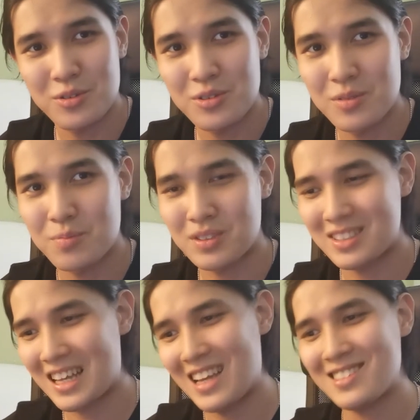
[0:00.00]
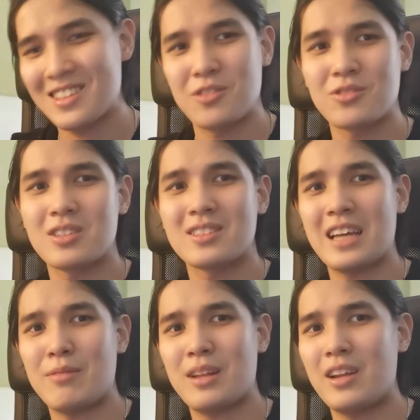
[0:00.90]
you the process and also the
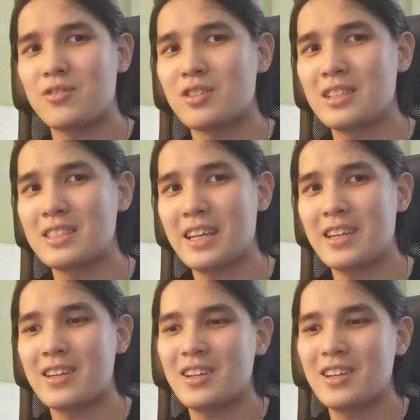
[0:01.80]
step that I usually take